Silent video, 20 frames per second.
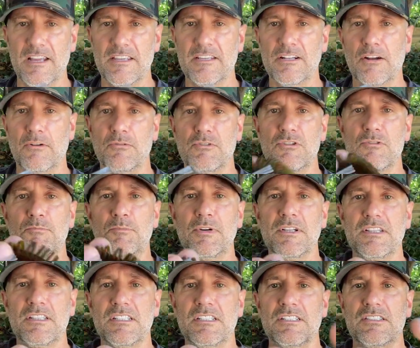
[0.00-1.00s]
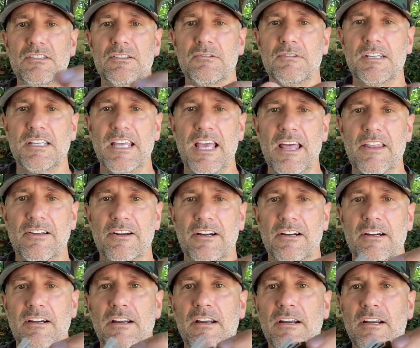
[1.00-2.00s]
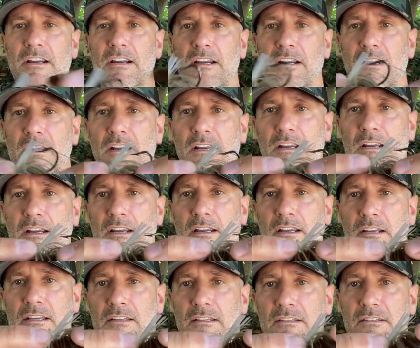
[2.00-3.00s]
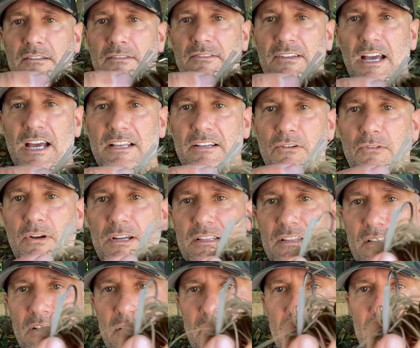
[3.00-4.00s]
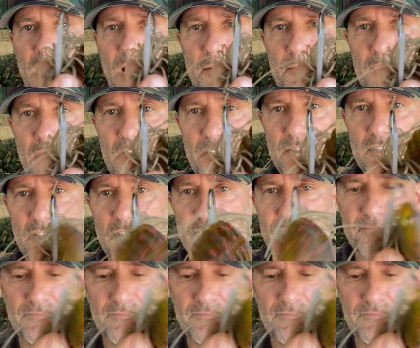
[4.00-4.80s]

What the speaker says: you know, when you put these two together, you've got quite the little combination.